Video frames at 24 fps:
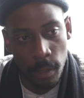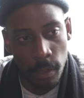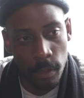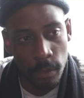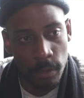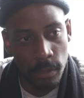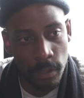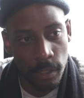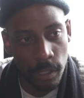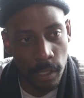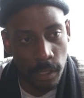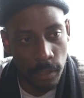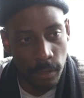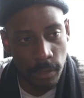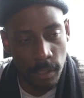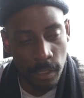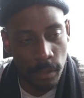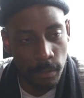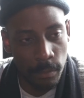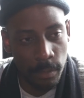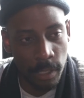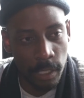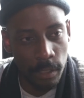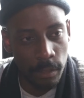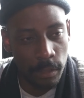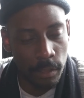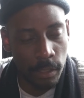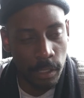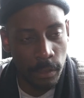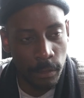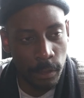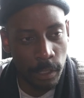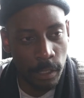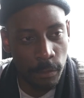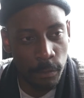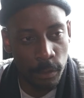box and sent them pizzas
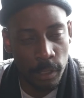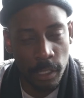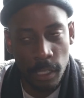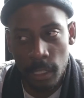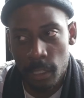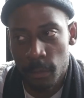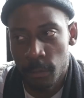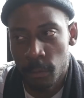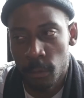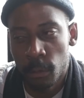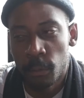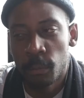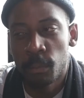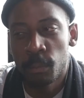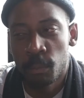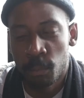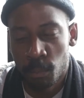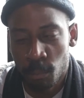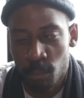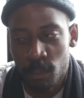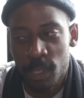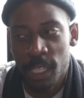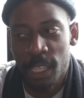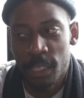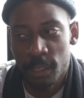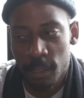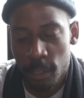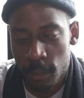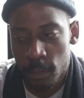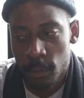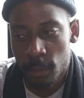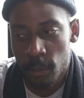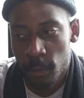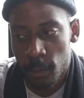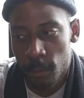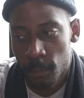every day, and I thought that's
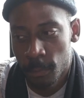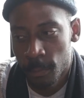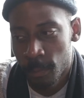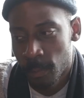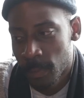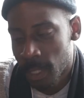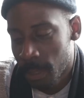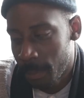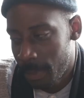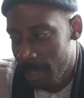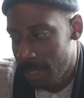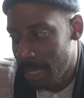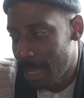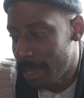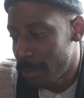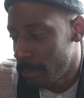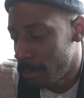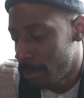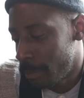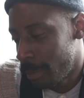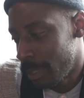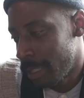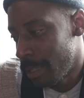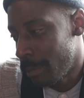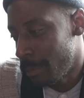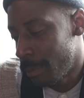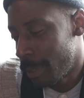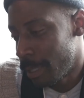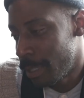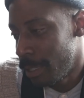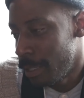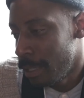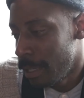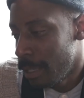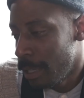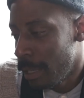kind of cool. But
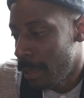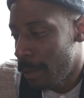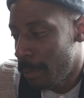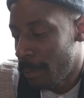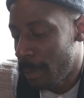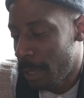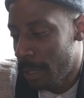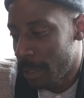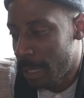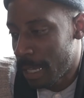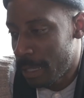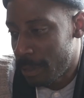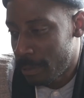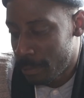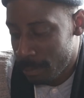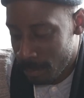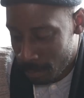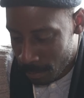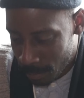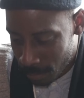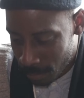again,